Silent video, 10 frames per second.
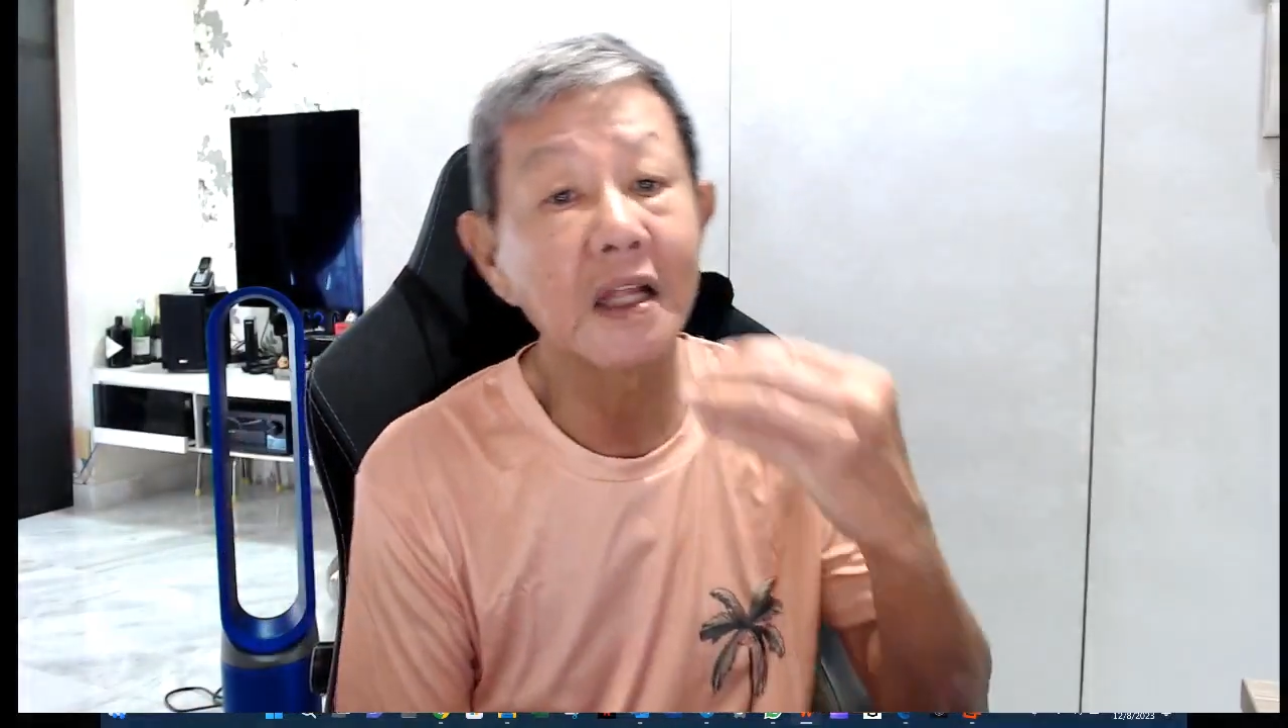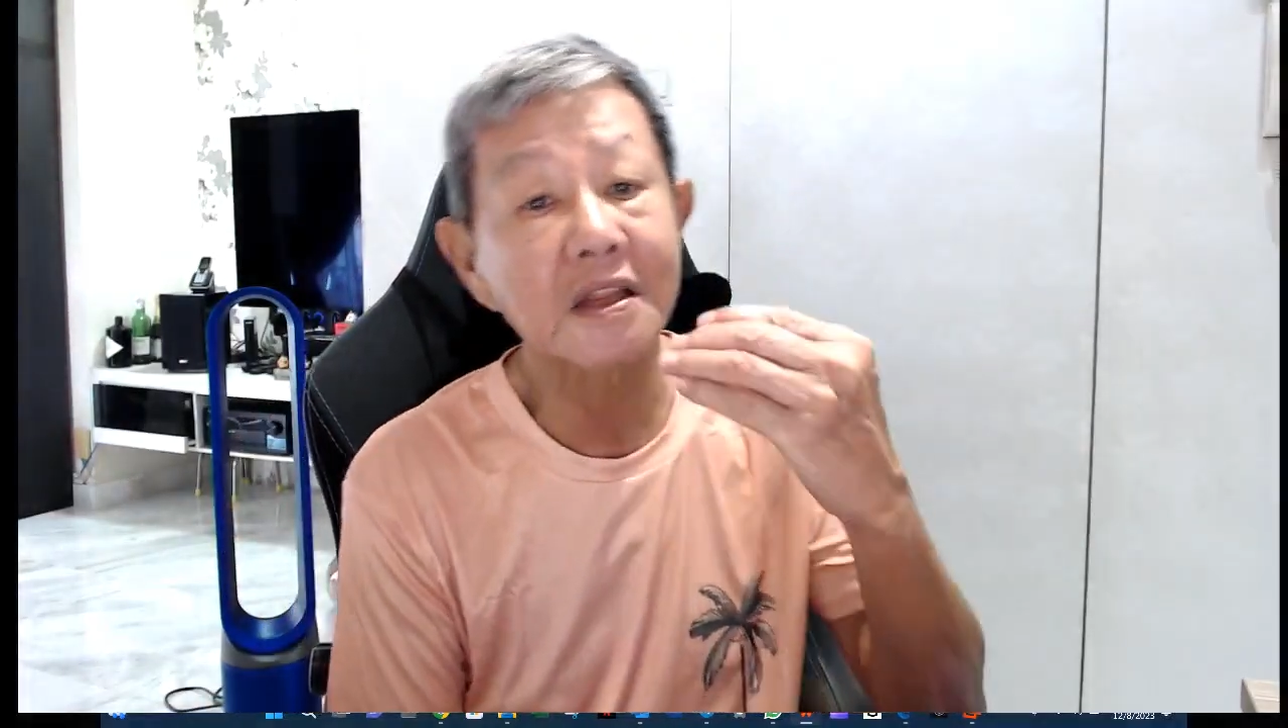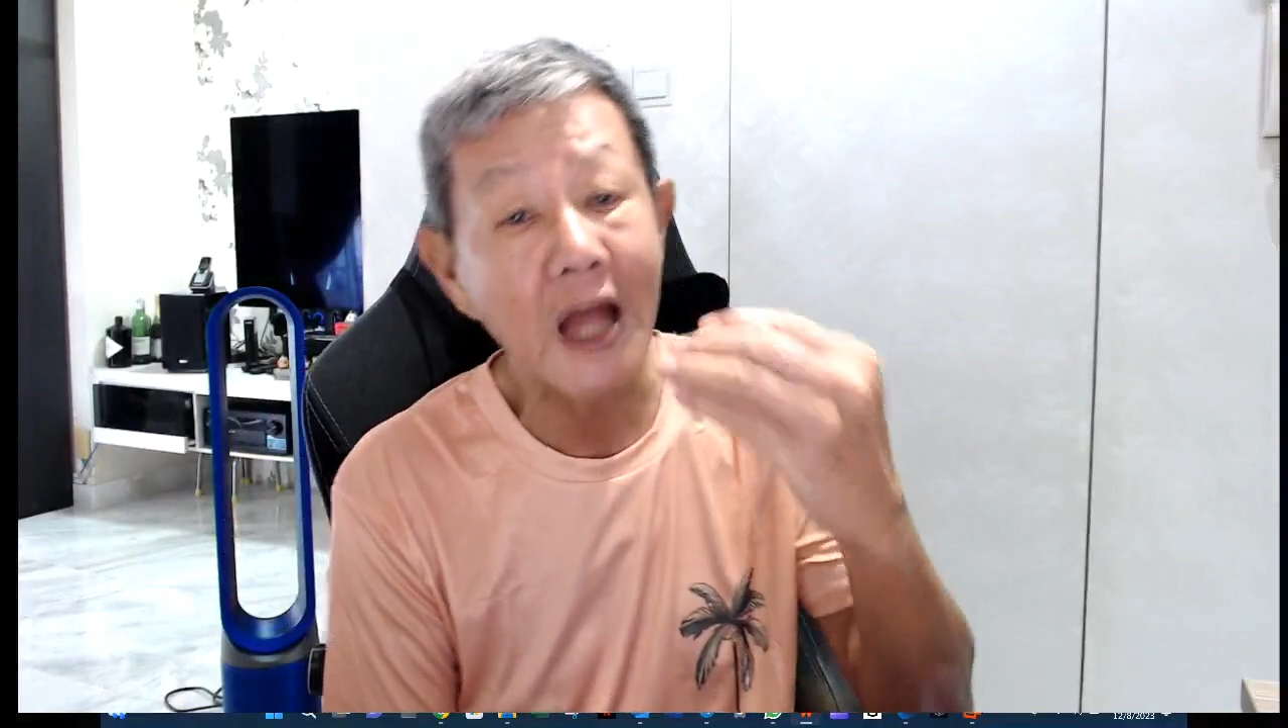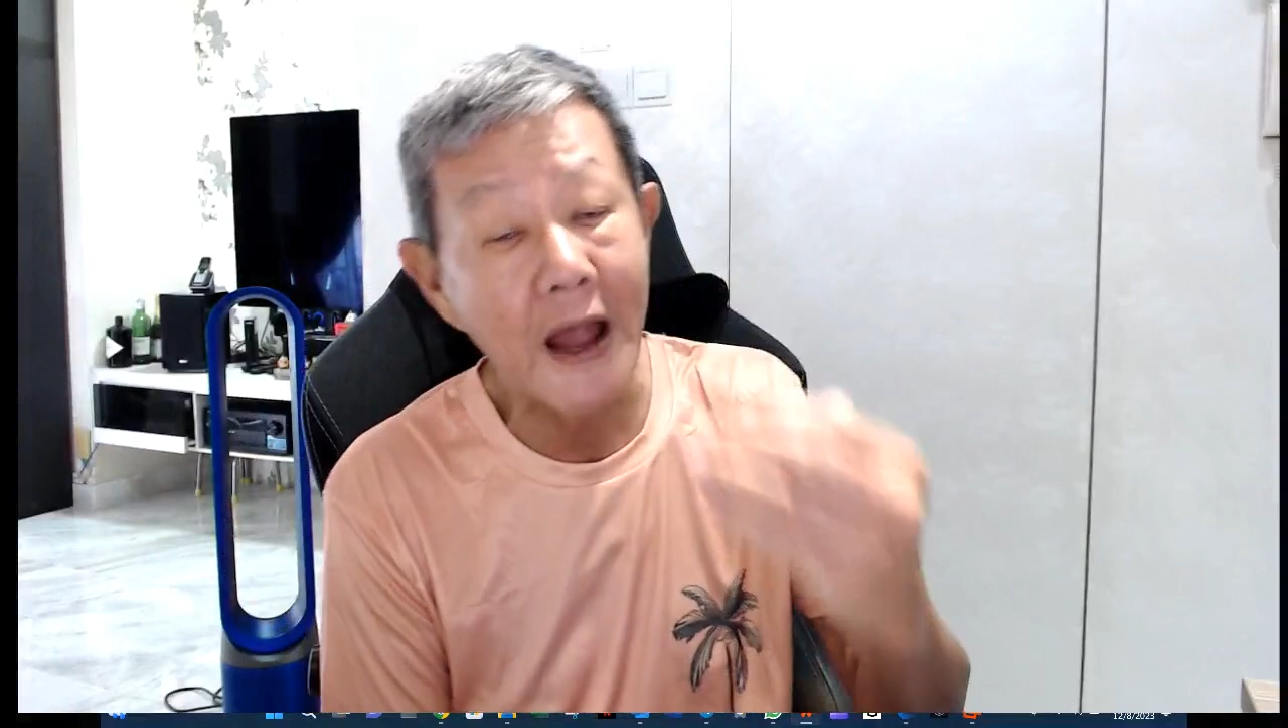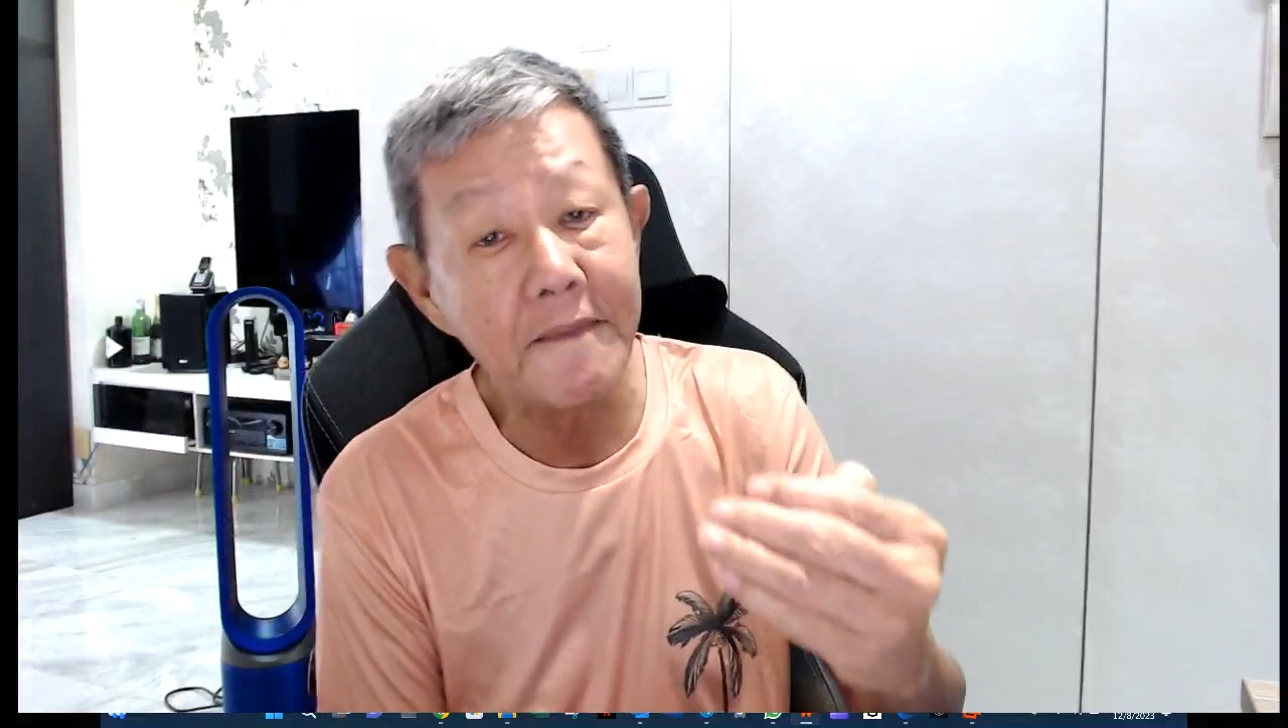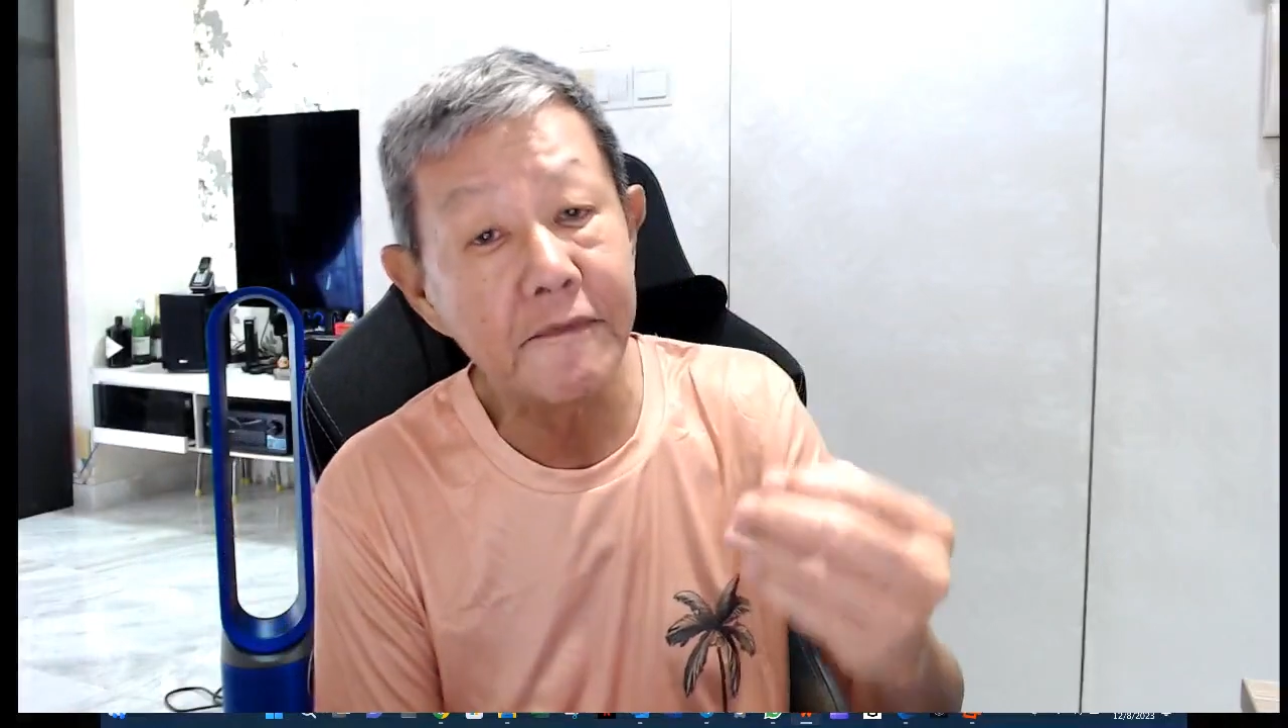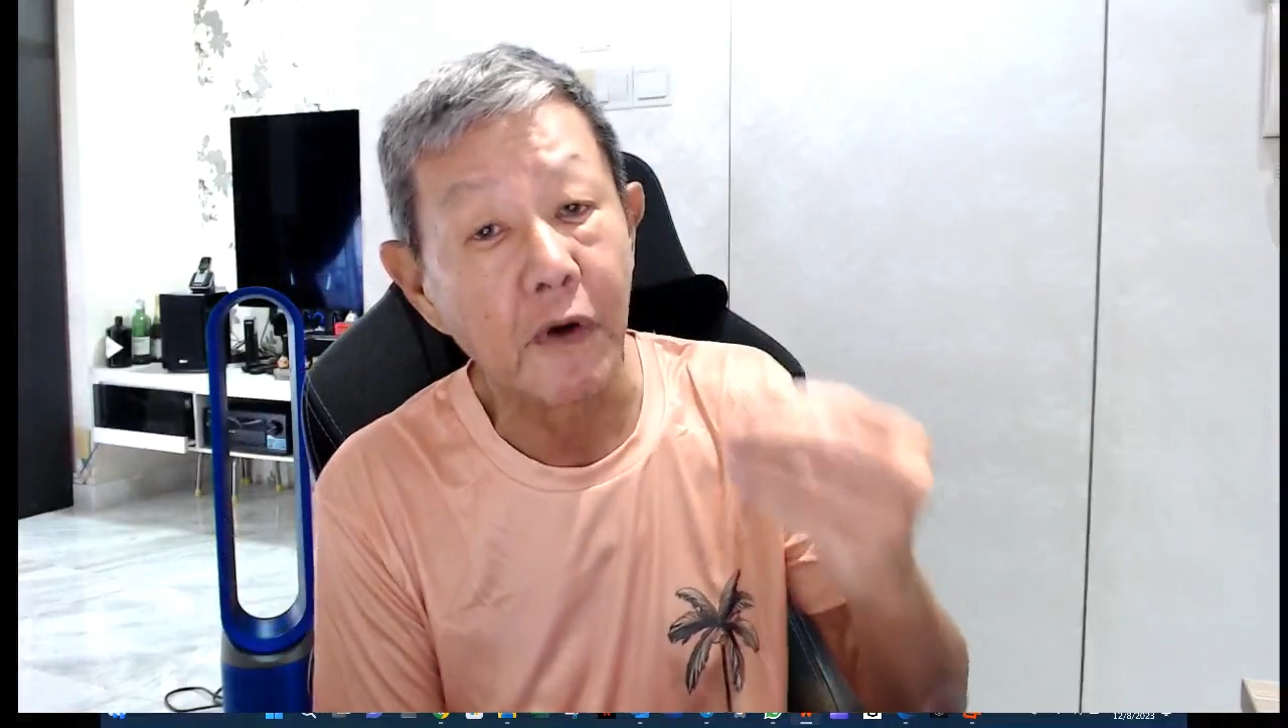time for